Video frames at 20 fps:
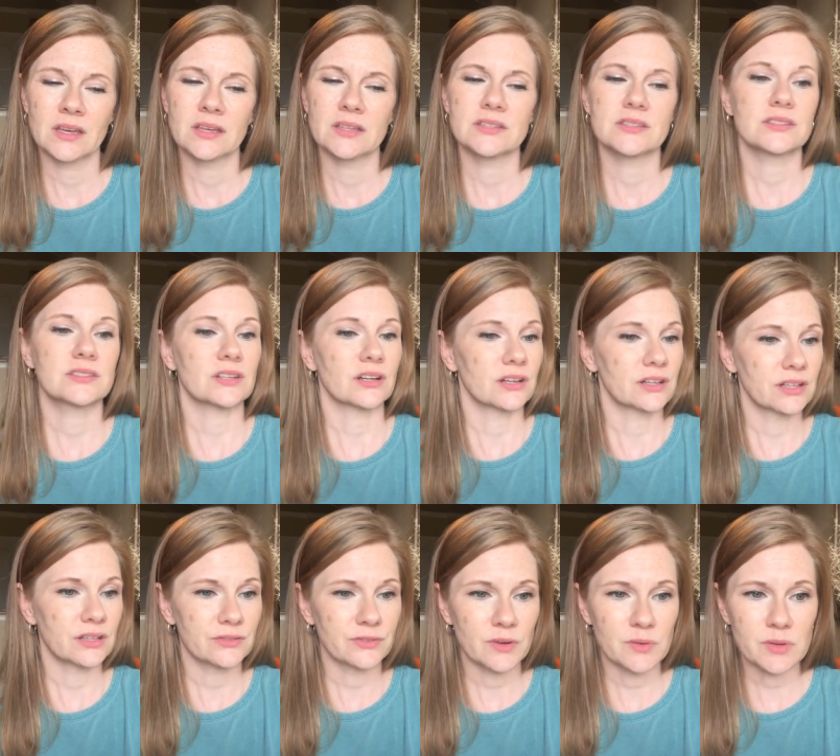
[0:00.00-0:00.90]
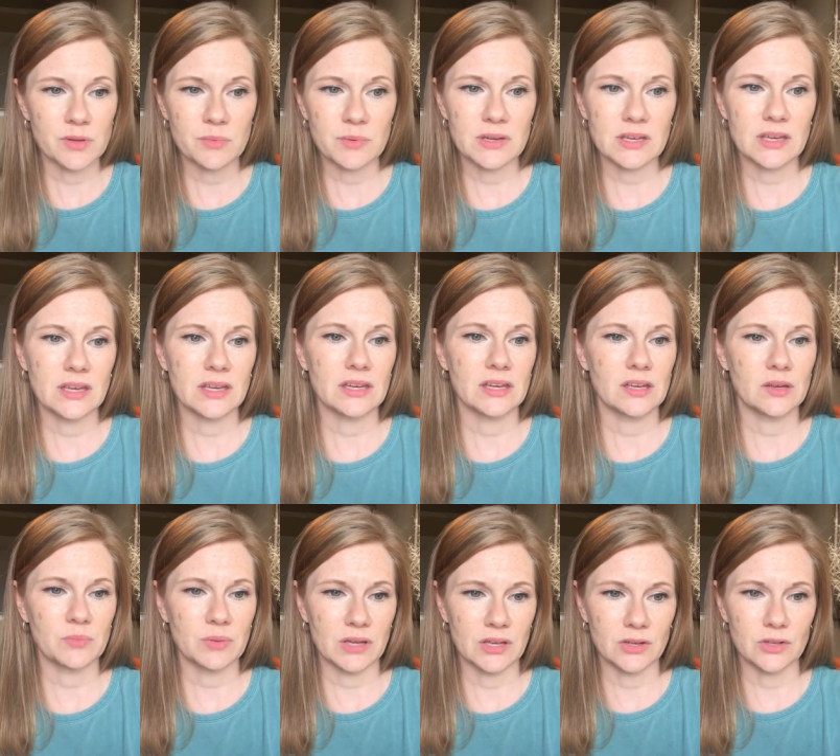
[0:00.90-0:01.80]
Starting from the
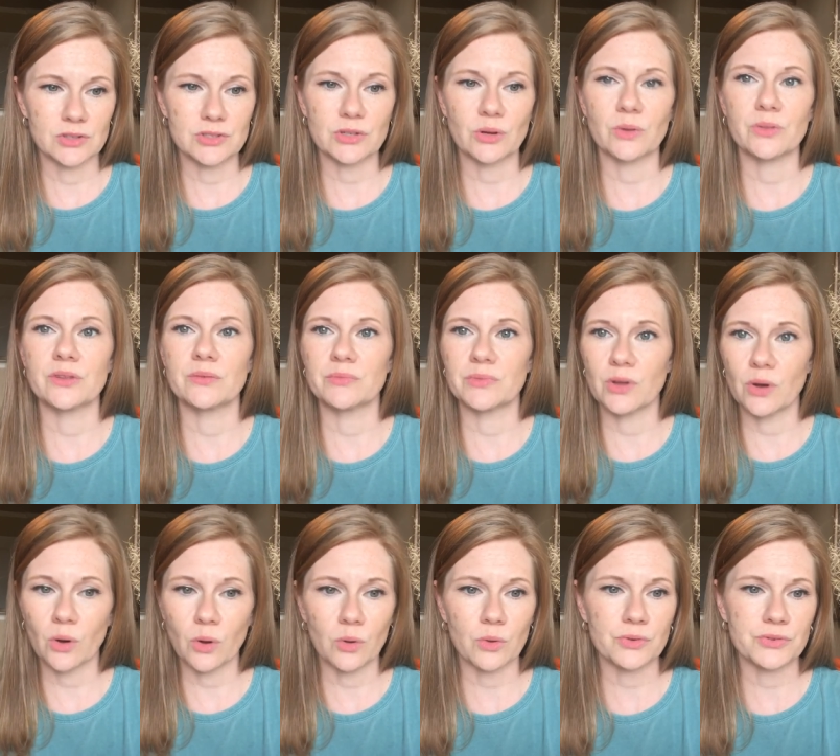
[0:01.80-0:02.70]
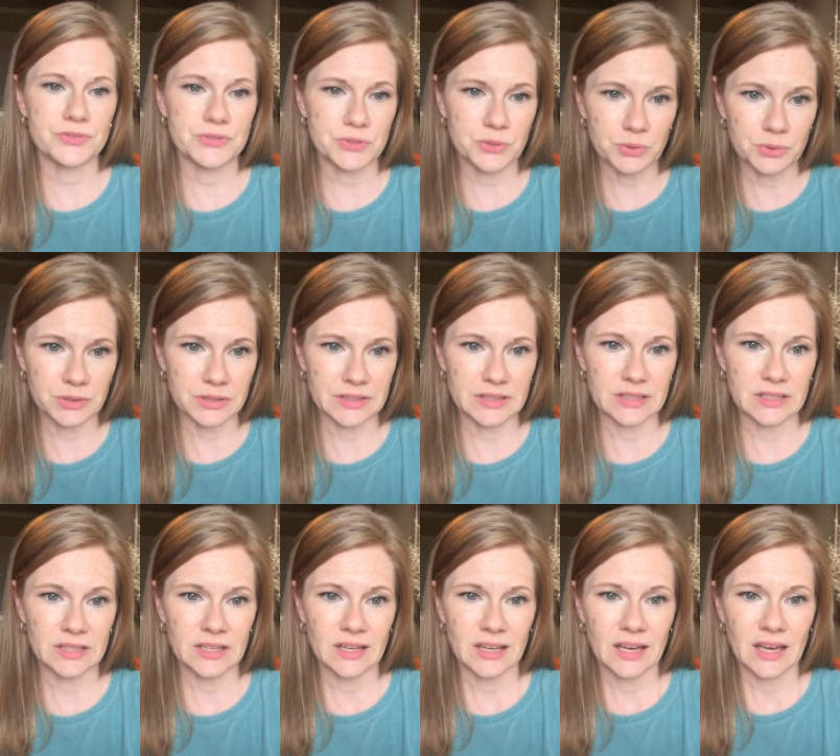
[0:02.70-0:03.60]
beginning, Peter told them the whole story.
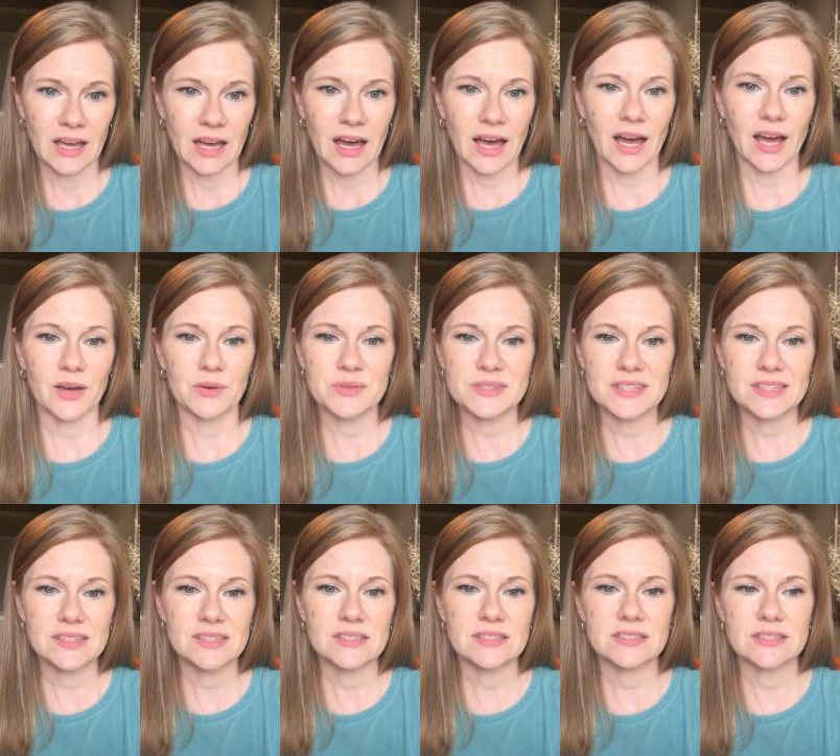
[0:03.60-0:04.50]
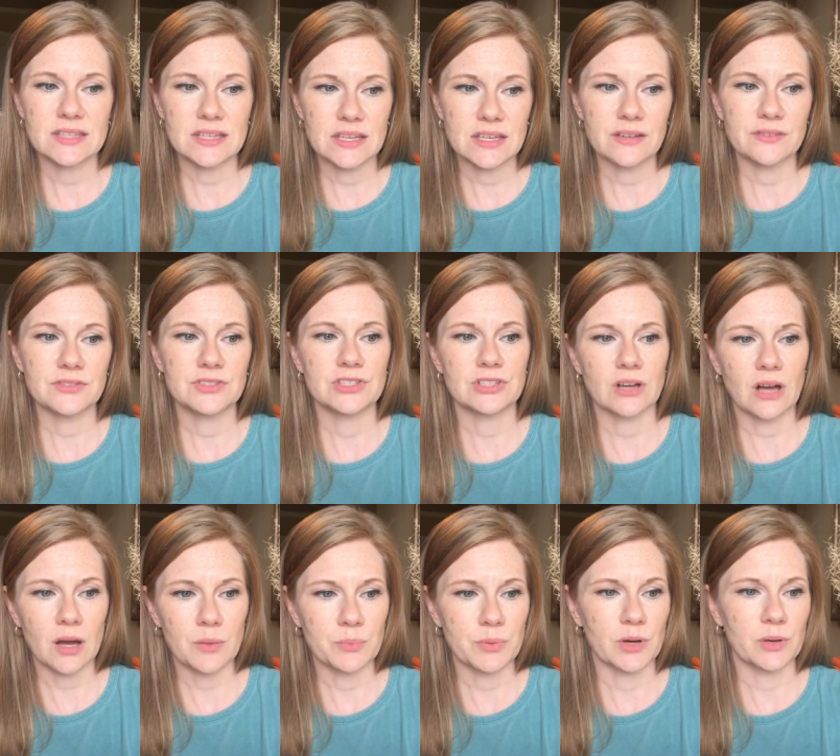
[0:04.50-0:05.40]
I was in the city of
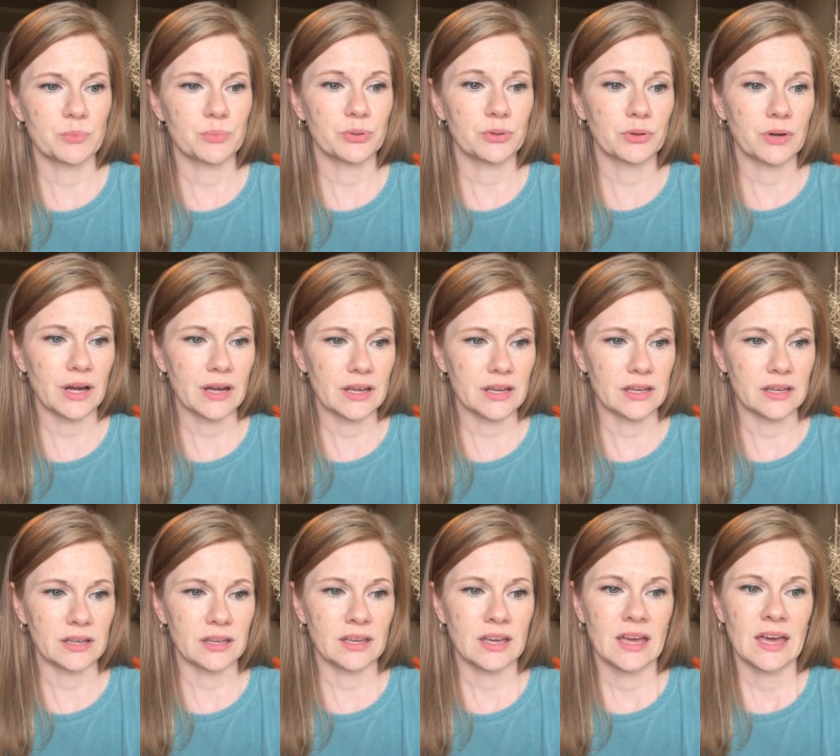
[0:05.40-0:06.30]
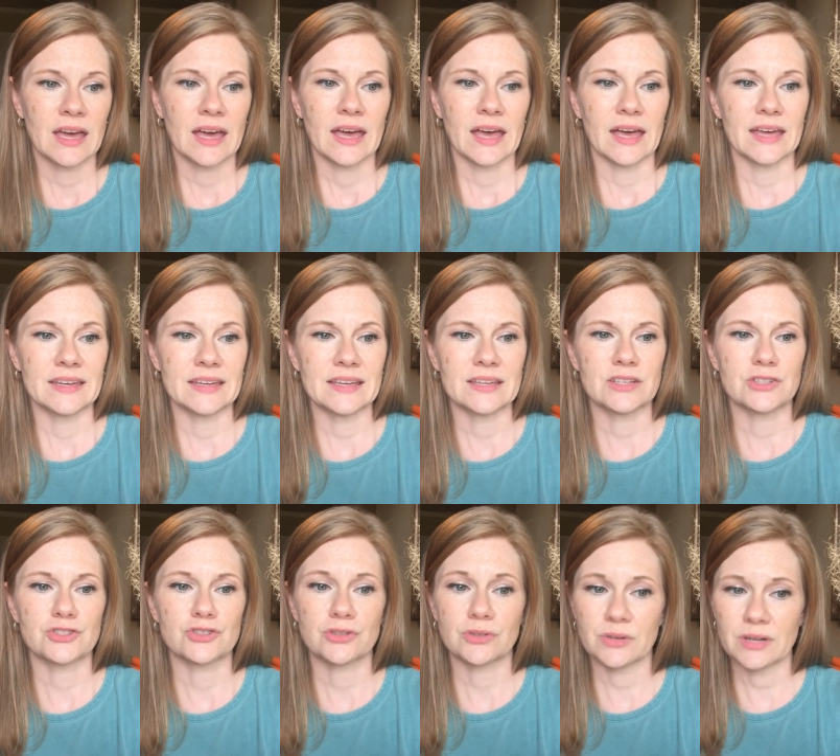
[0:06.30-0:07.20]
Joppa praying, and in a
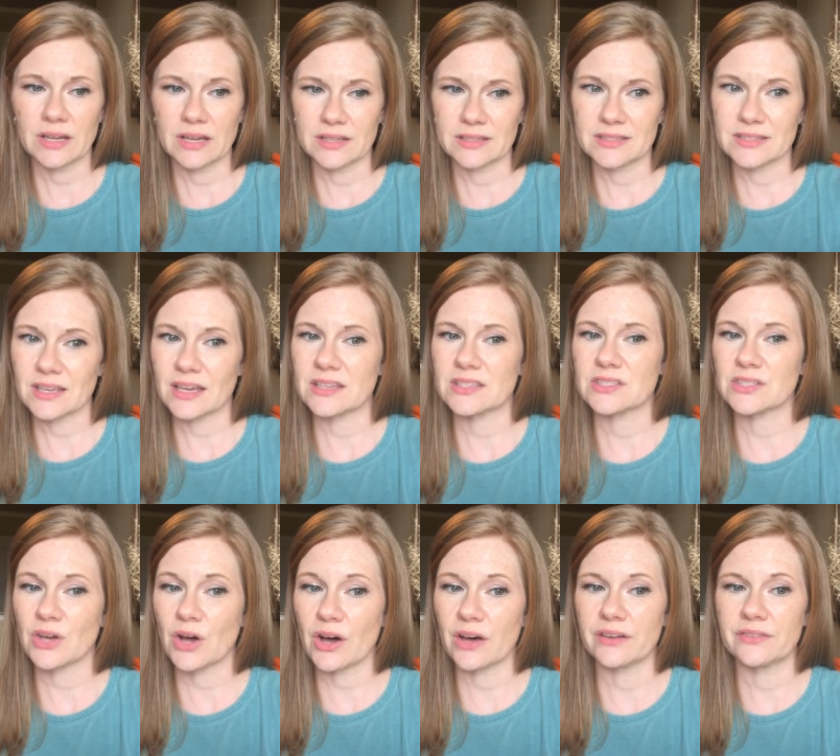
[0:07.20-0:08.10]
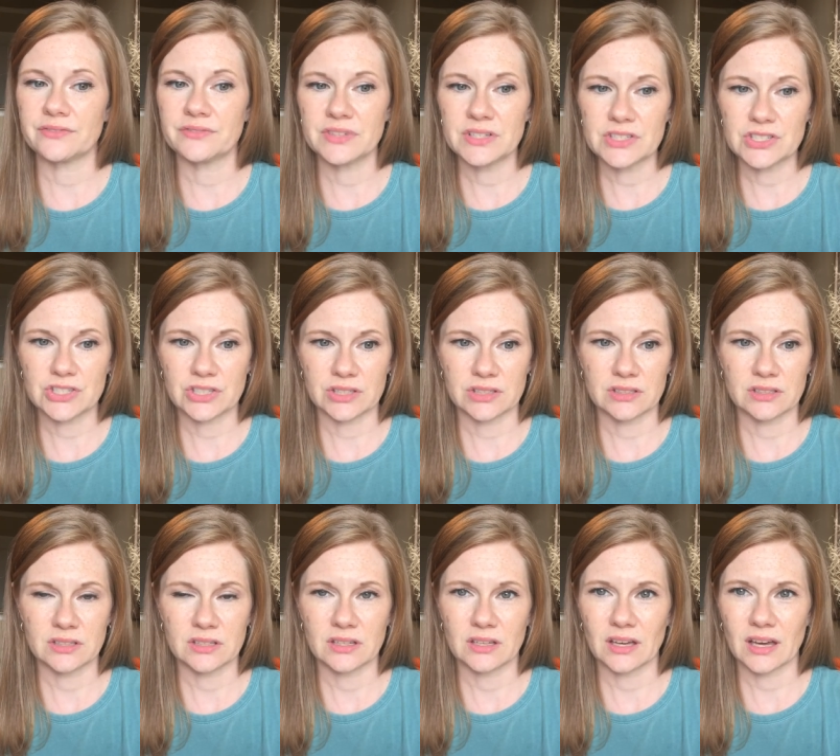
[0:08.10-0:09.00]
trance I saw a
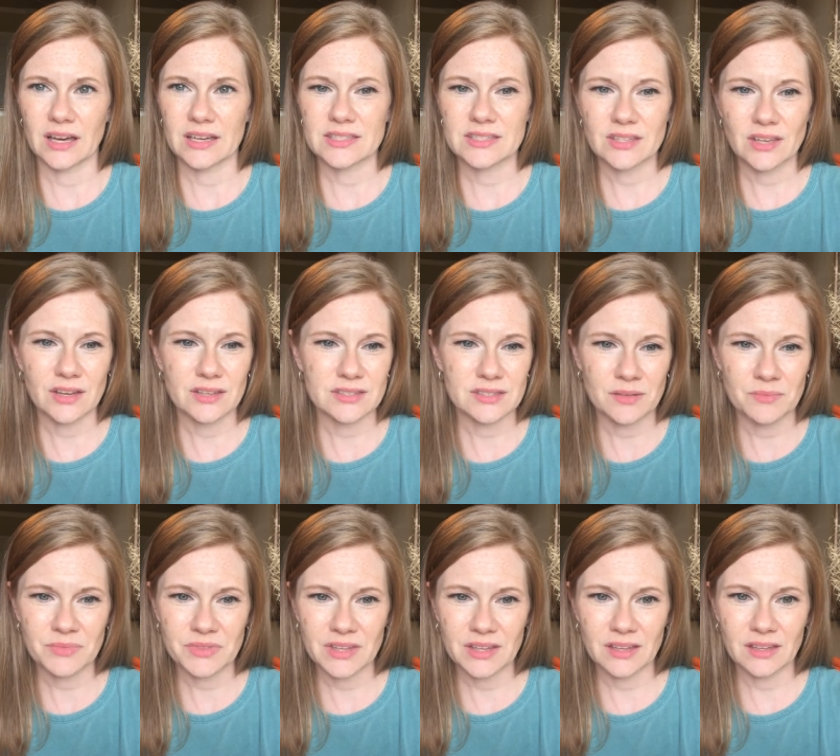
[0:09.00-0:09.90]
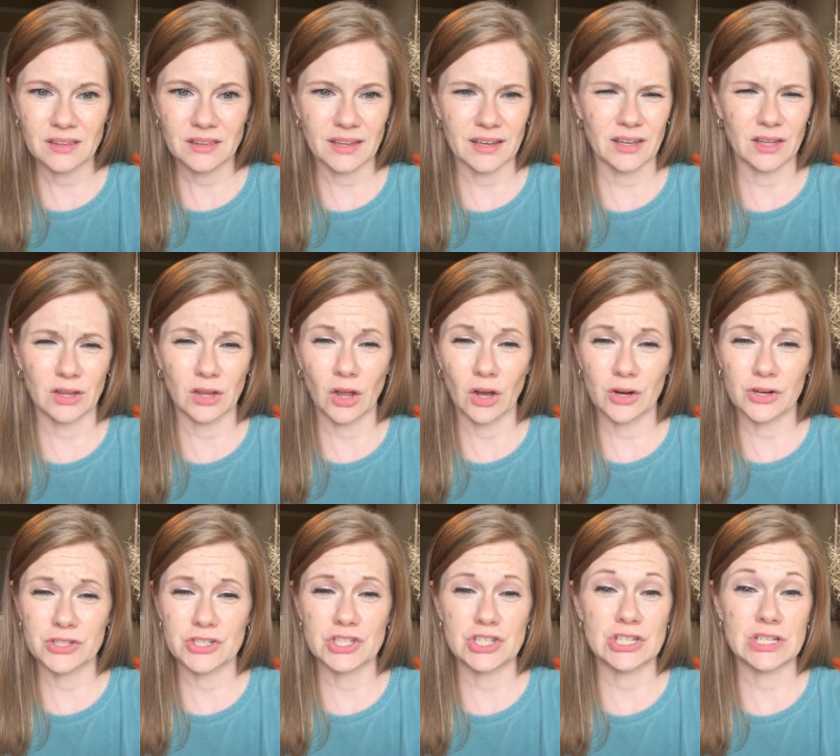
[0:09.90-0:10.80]
vision. I saw something like a
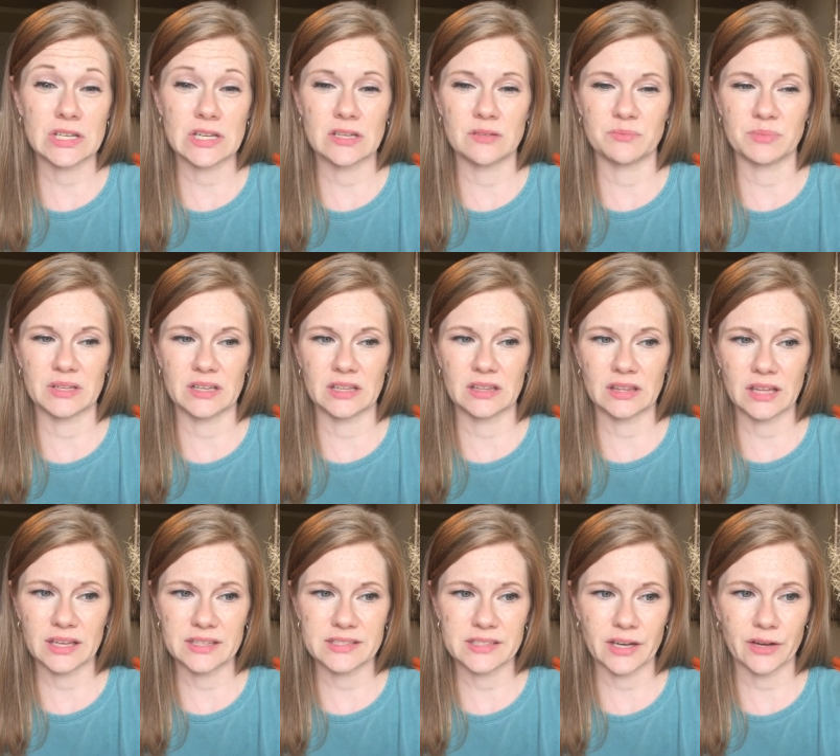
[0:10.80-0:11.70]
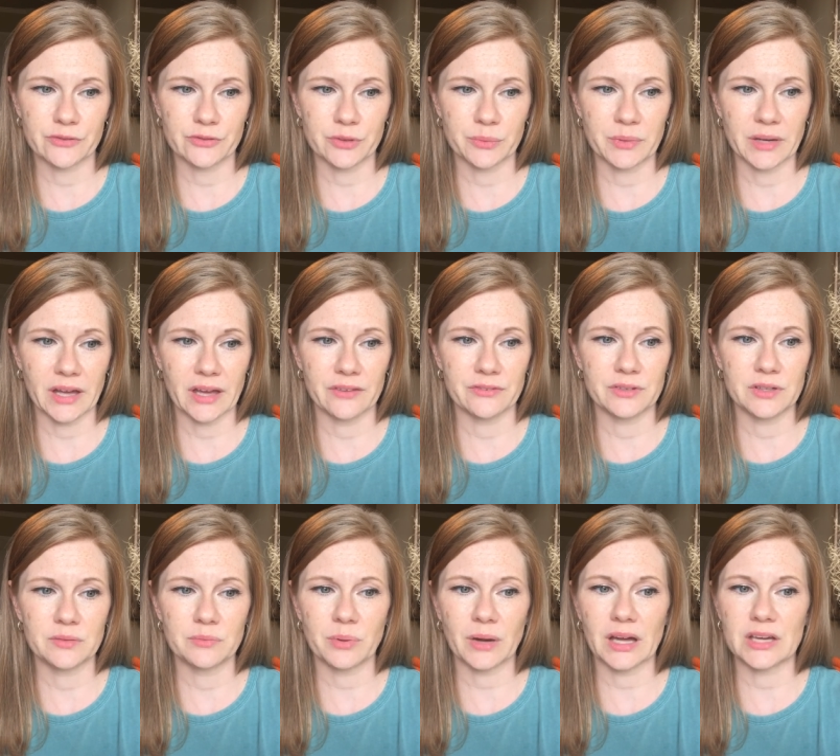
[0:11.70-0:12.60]
large sheet being let down from
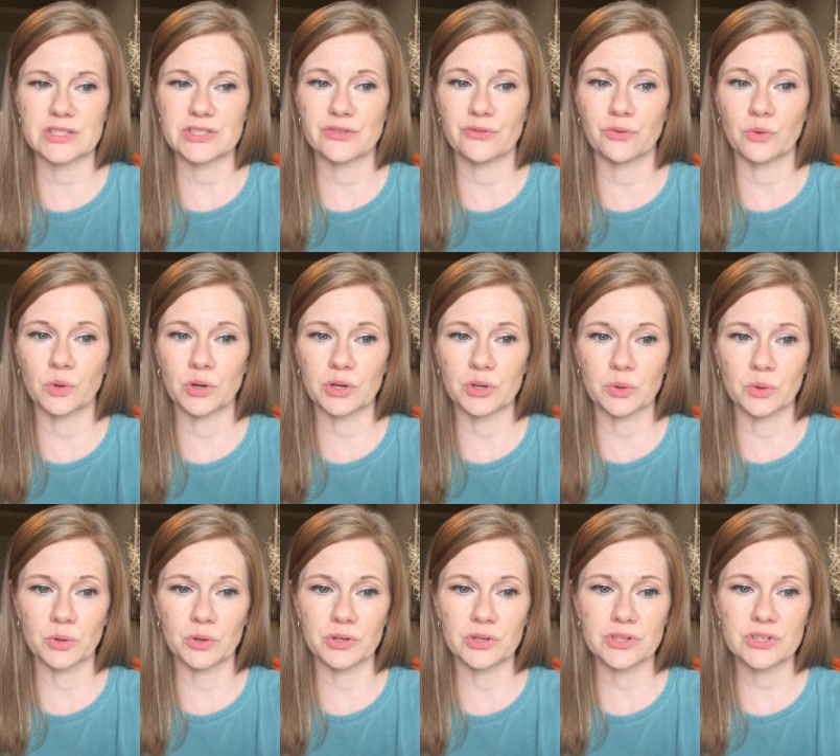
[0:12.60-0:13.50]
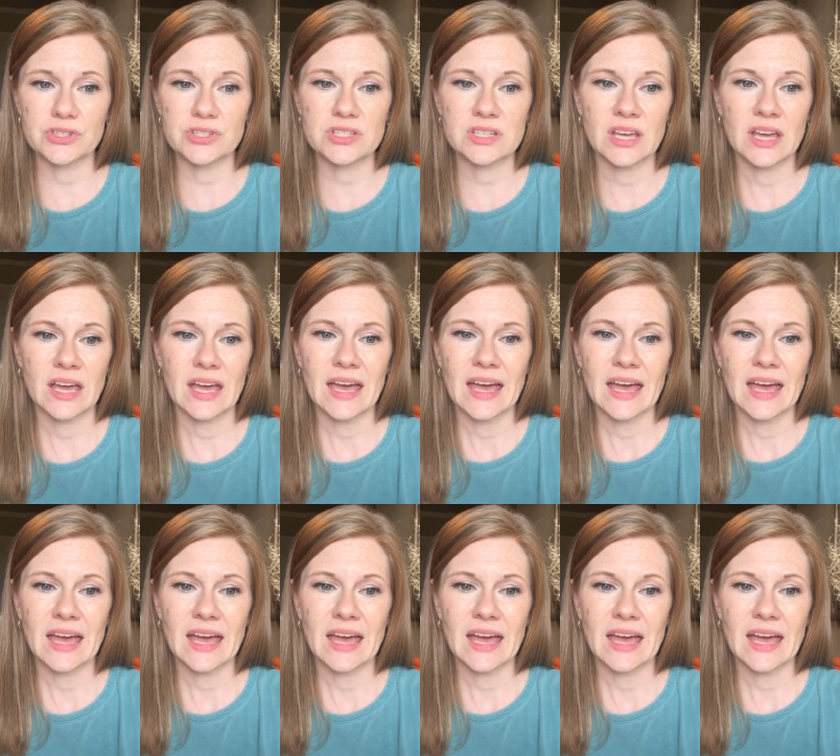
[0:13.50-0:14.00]
heaven by its four corners,